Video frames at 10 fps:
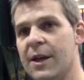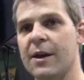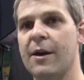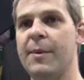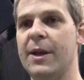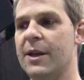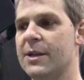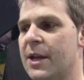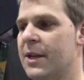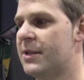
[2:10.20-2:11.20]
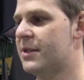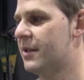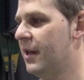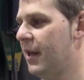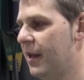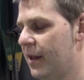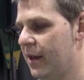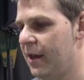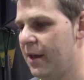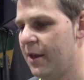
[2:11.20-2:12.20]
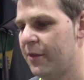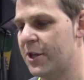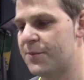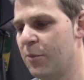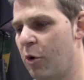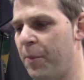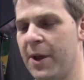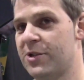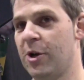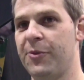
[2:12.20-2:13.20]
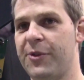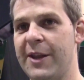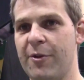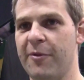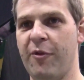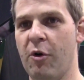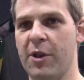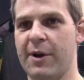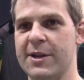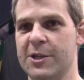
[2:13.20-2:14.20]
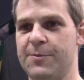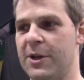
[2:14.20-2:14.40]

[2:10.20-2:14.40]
Yeah, I mean, there's more pit stops than ever before in the races,